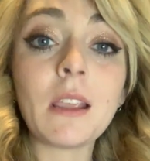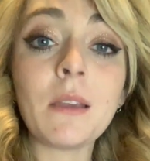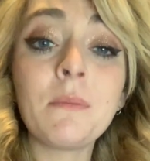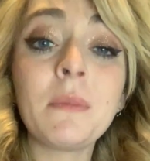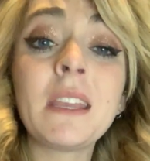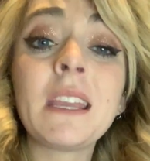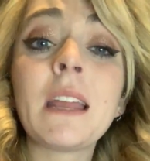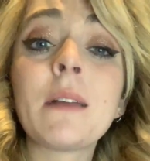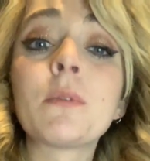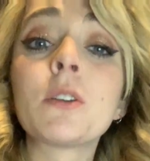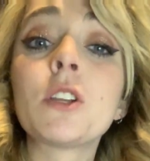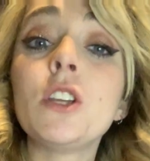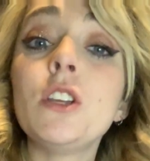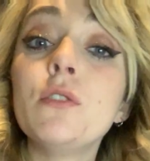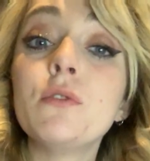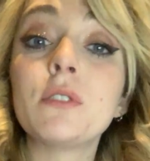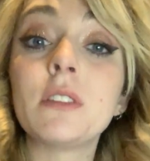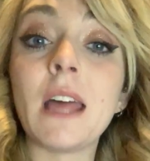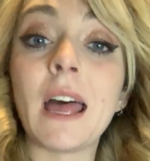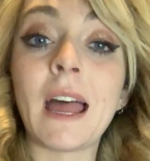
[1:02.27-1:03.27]
Being able to
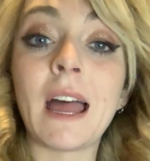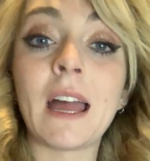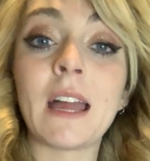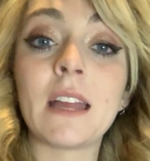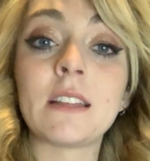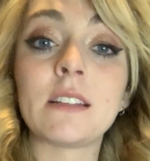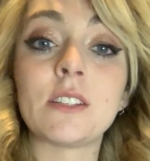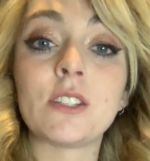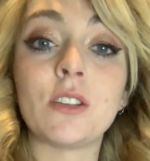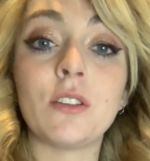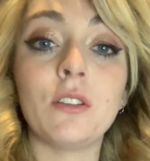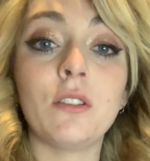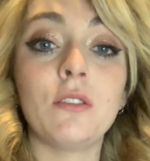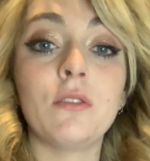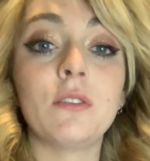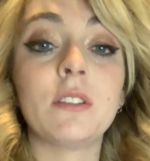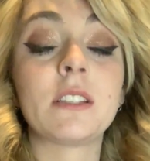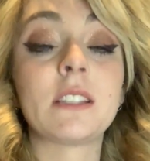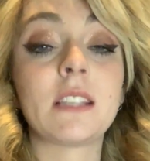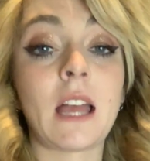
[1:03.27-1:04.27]
use that
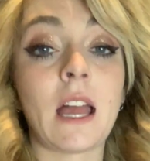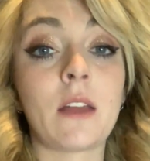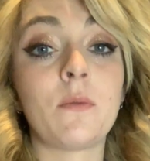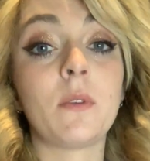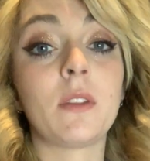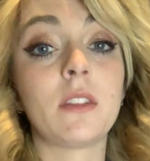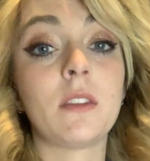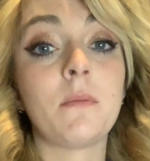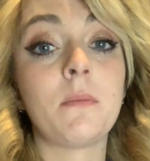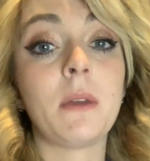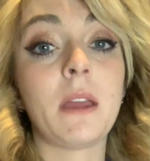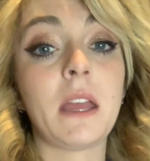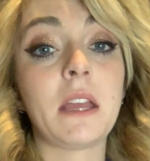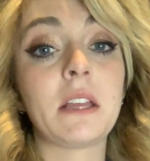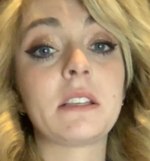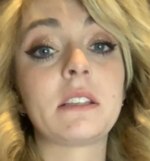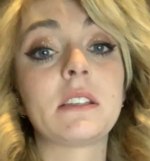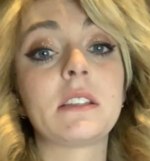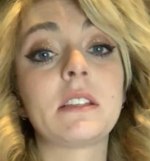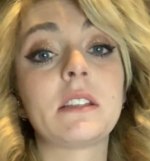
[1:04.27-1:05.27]
to decide what the
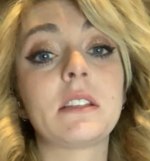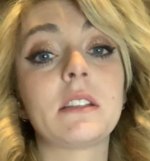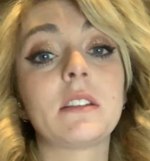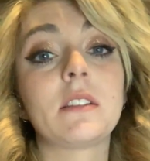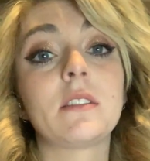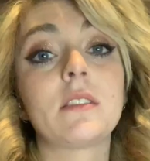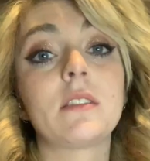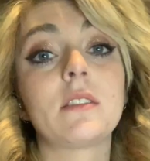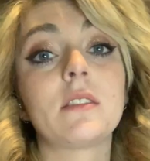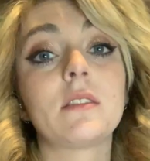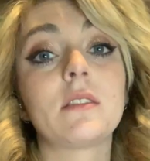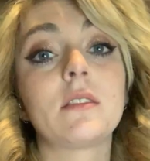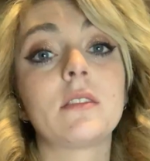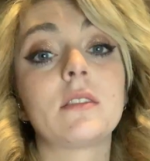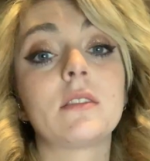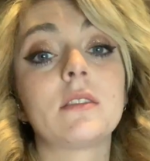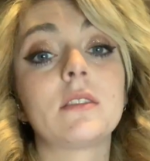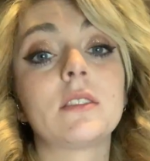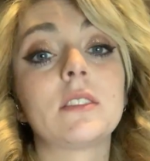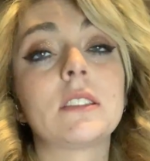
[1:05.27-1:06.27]
best
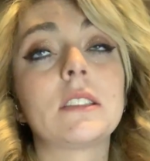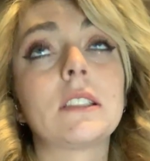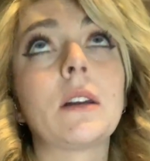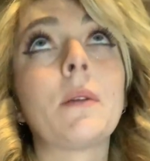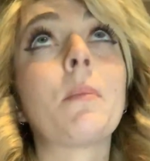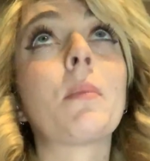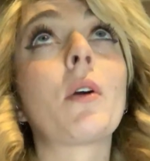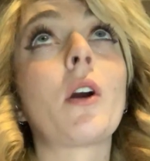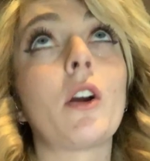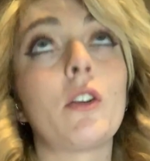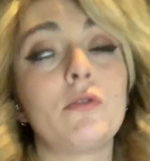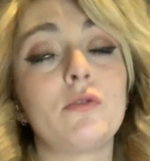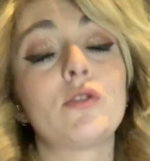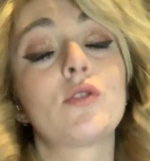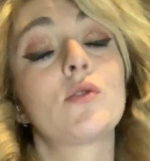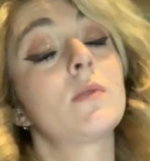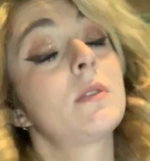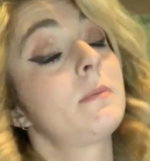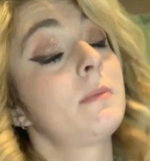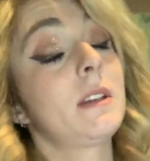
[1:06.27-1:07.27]

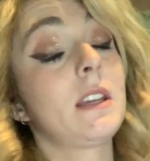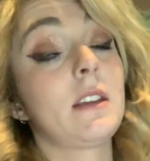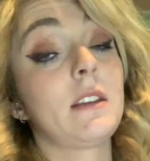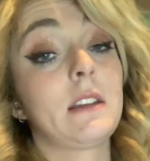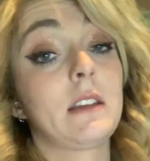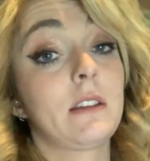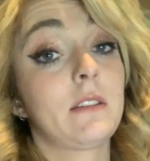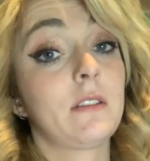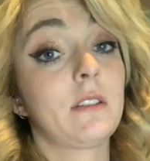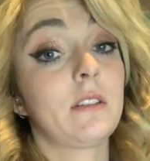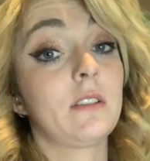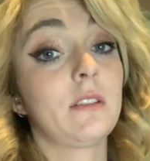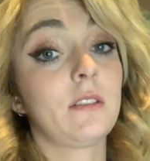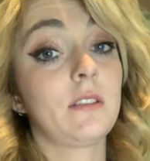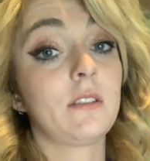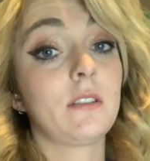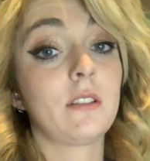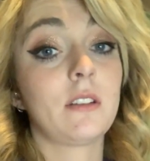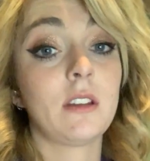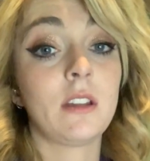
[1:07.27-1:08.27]
approach would be
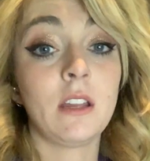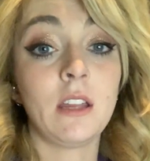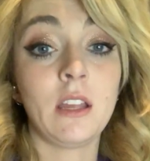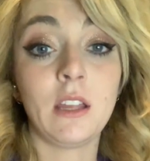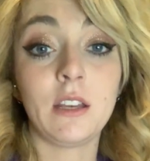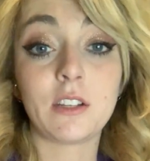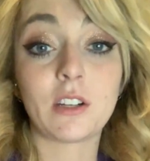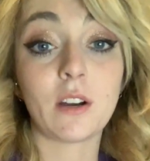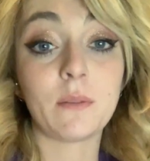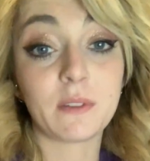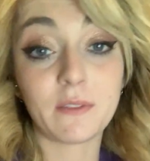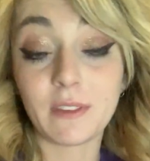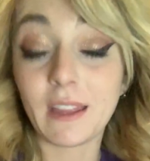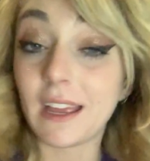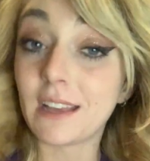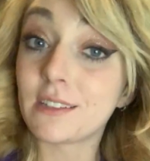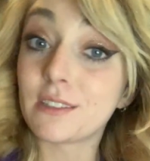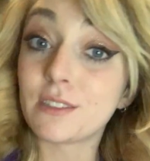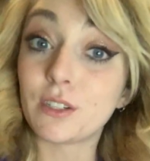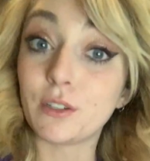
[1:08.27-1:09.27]
in terms of
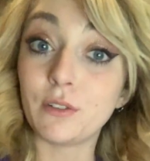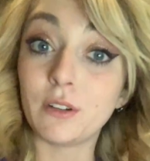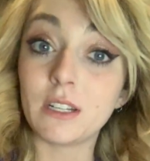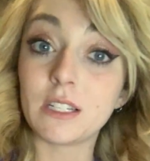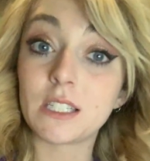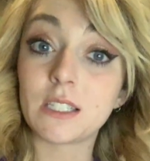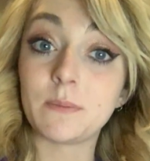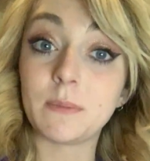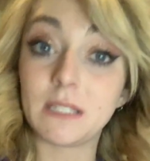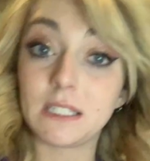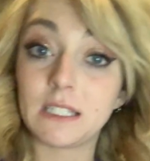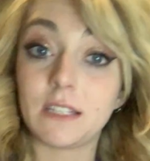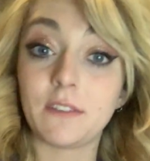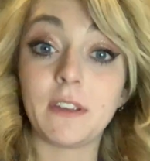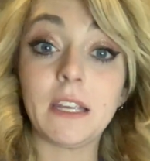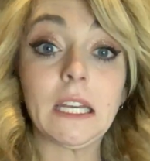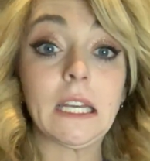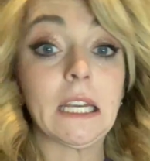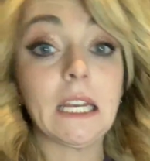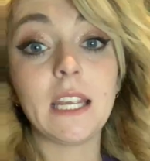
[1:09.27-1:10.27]
that student's
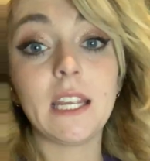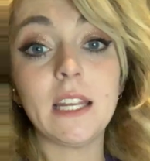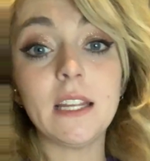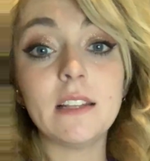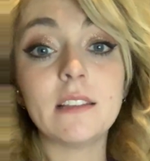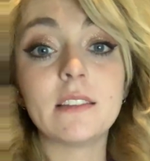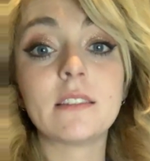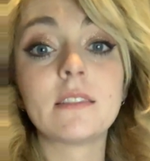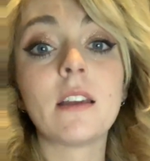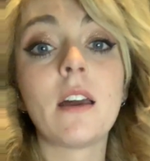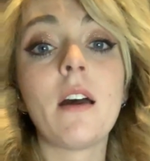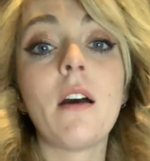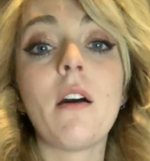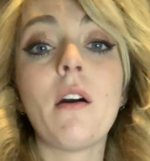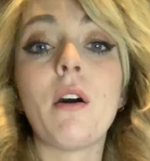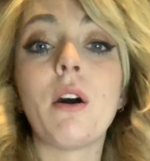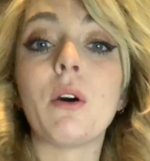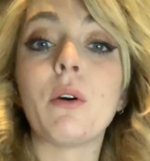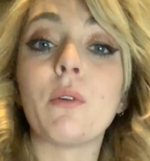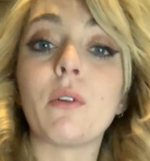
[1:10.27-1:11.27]
specific needs,
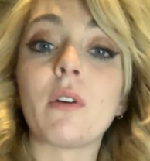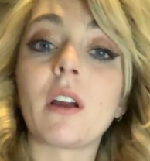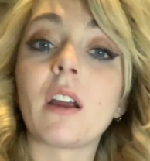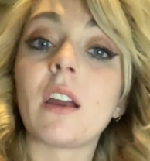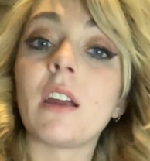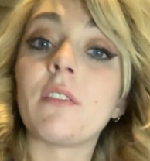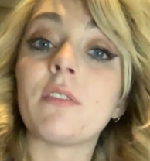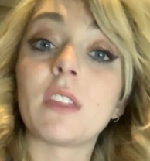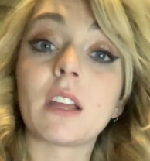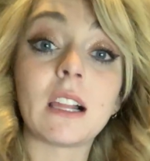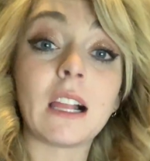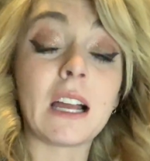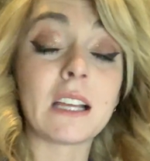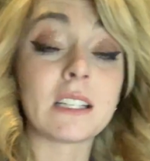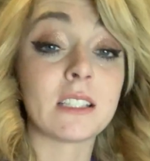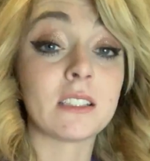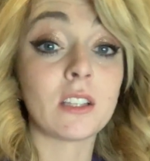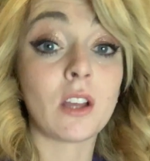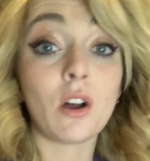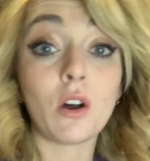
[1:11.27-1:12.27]
or if the
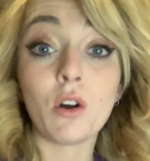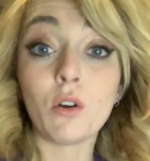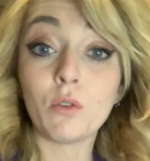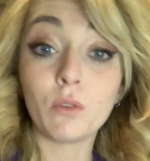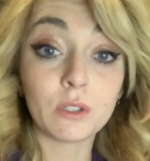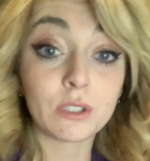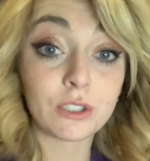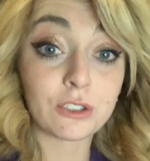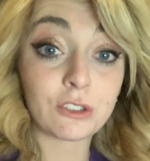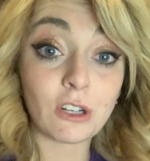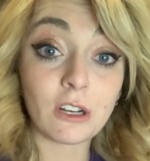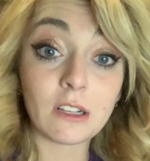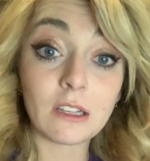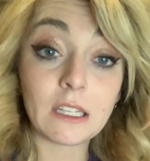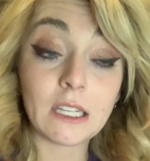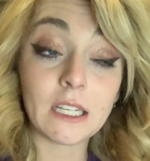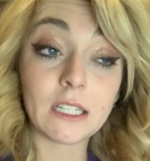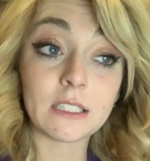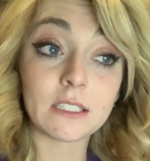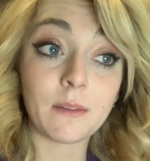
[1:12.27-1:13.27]
class as a whole is
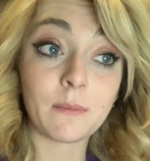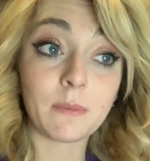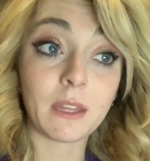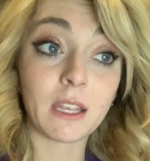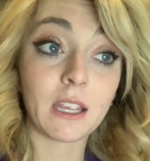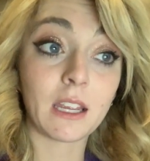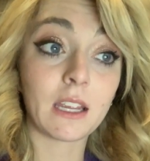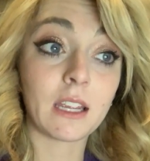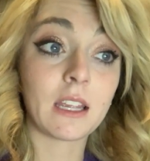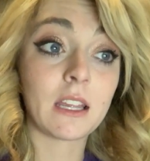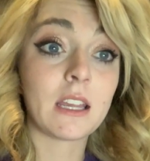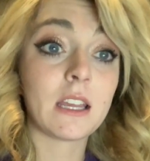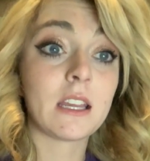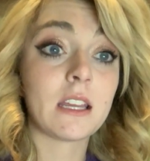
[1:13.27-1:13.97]
struggling in something.